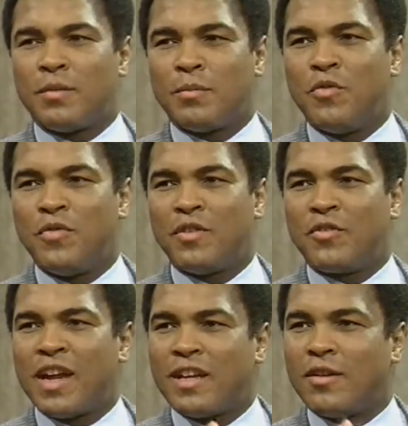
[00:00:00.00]
movie
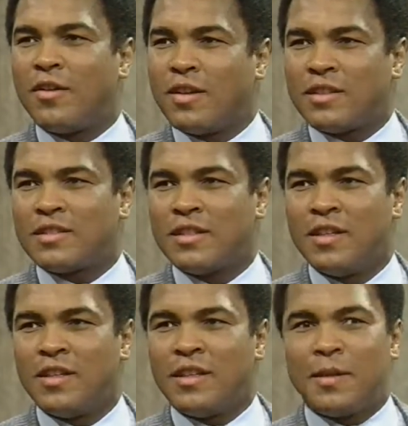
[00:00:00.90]
riding a horse,
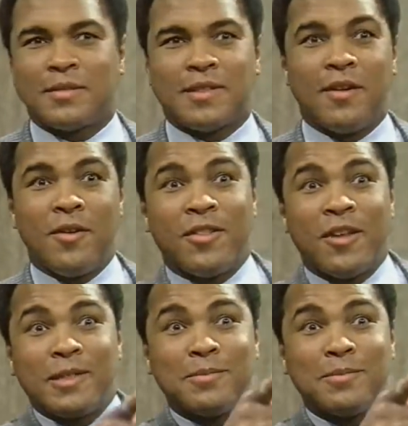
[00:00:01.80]
they would say, "Oh, that's